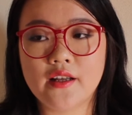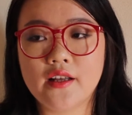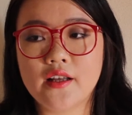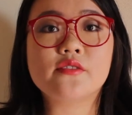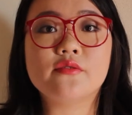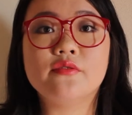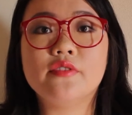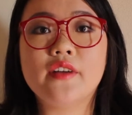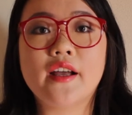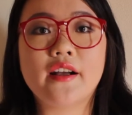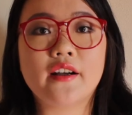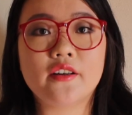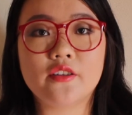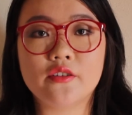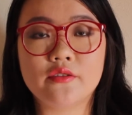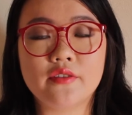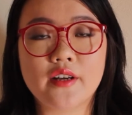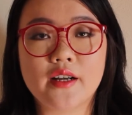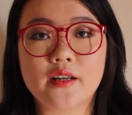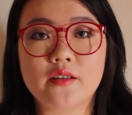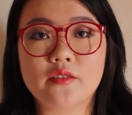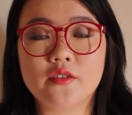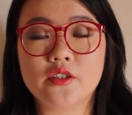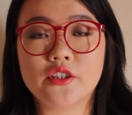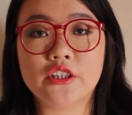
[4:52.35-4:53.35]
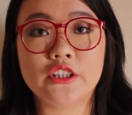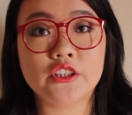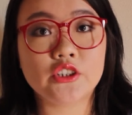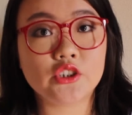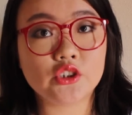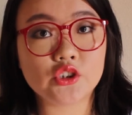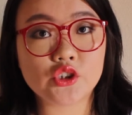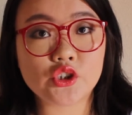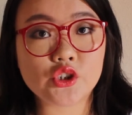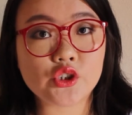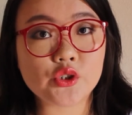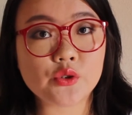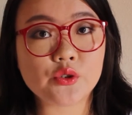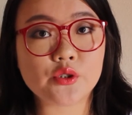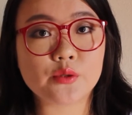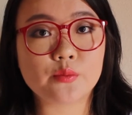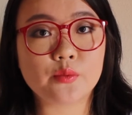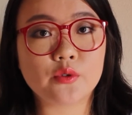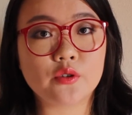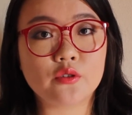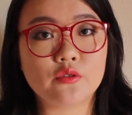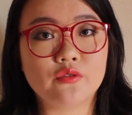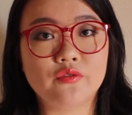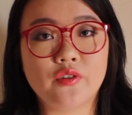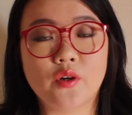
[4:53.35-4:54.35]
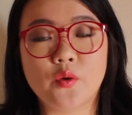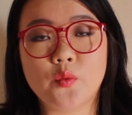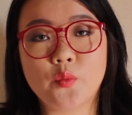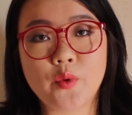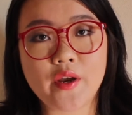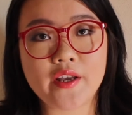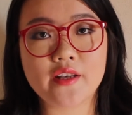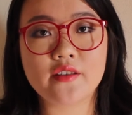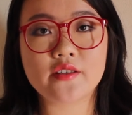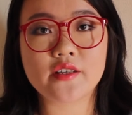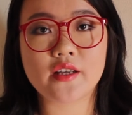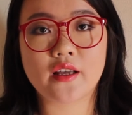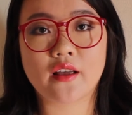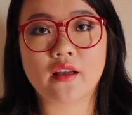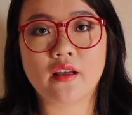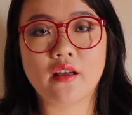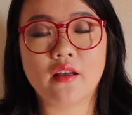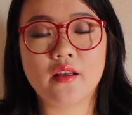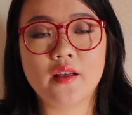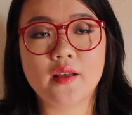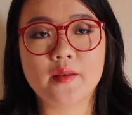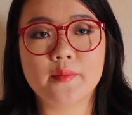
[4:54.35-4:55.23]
It's very suitable for winter